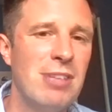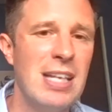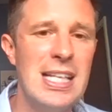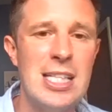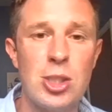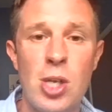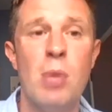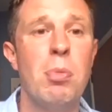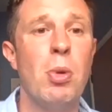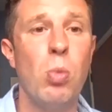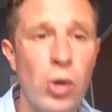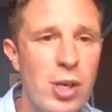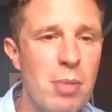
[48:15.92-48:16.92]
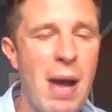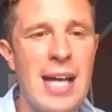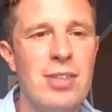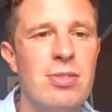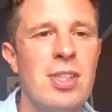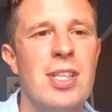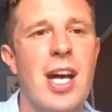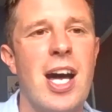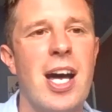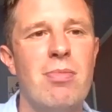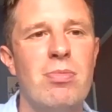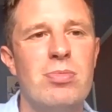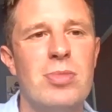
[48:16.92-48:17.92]
civilians. But what about
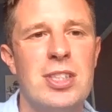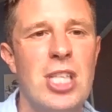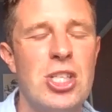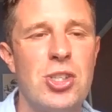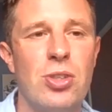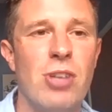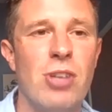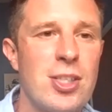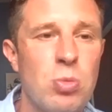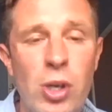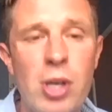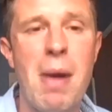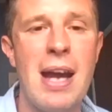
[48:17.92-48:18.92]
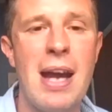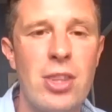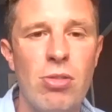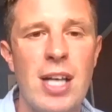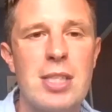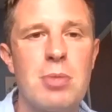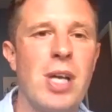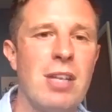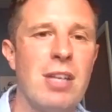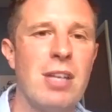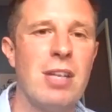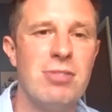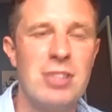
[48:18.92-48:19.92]
digital rights? What about the right to
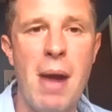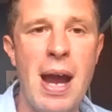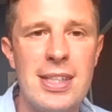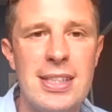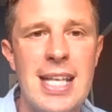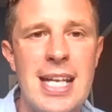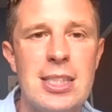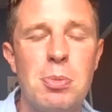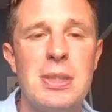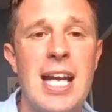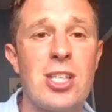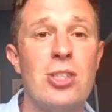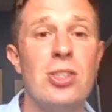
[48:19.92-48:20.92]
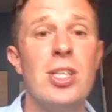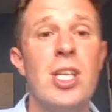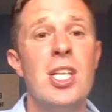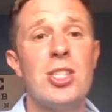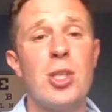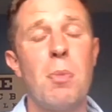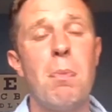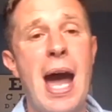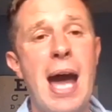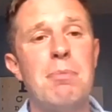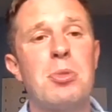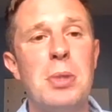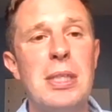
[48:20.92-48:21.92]
privacy? What about the data protection?
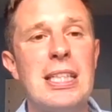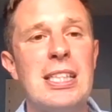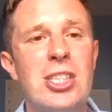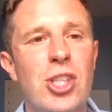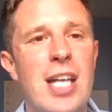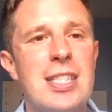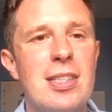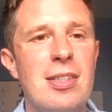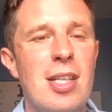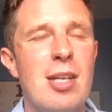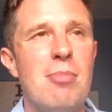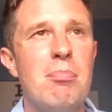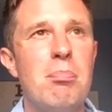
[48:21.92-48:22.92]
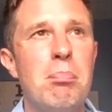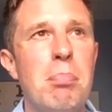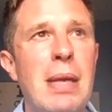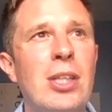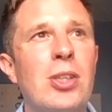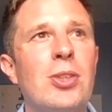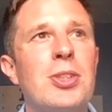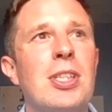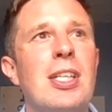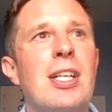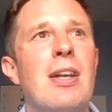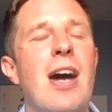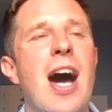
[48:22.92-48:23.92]
So perhaps we can try to
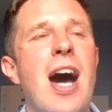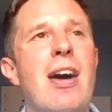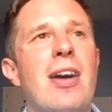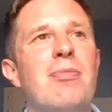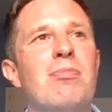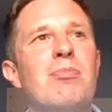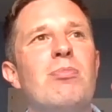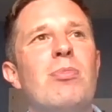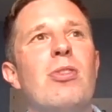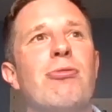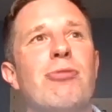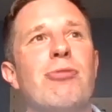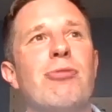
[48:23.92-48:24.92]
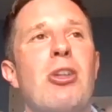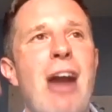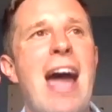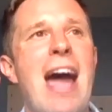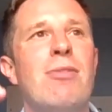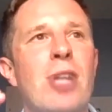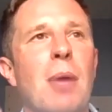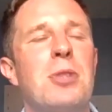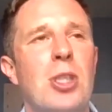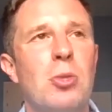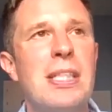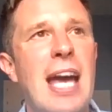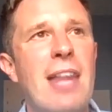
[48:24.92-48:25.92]
build from the ground
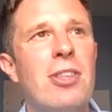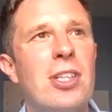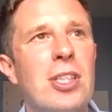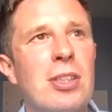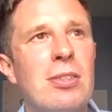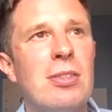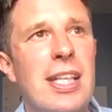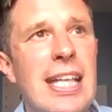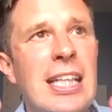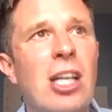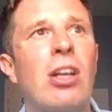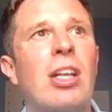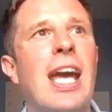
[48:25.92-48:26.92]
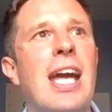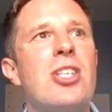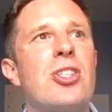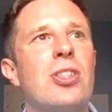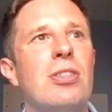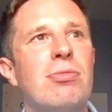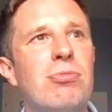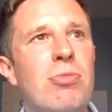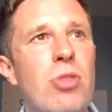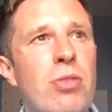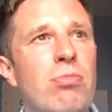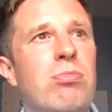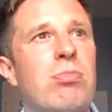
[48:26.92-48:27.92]
up, so we get the inculcation
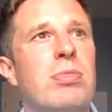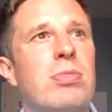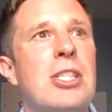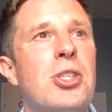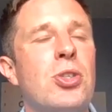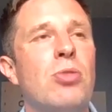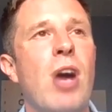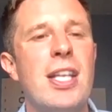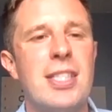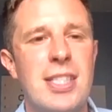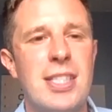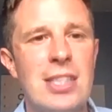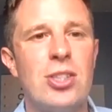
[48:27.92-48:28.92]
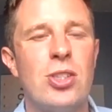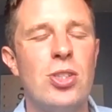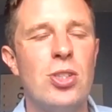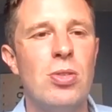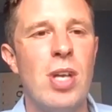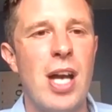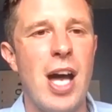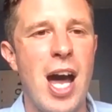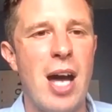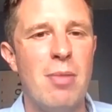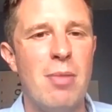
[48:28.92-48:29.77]
of the digital rights into